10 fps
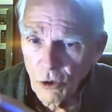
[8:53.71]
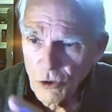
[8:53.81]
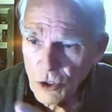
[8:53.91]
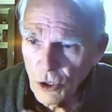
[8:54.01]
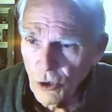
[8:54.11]

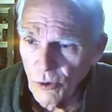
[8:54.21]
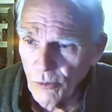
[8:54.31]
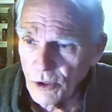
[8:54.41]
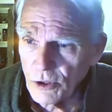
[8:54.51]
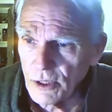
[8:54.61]
nose
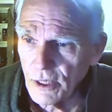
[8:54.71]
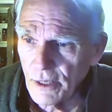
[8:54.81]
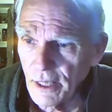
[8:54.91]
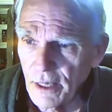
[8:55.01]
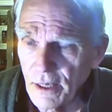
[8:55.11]
cone, which is
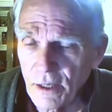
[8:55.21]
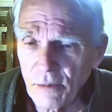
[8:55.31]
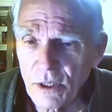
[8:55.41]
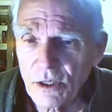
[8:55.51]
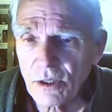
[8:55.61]
on the end
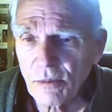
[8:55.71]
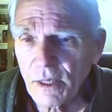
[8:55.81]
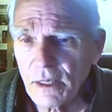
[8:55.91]
of the missile.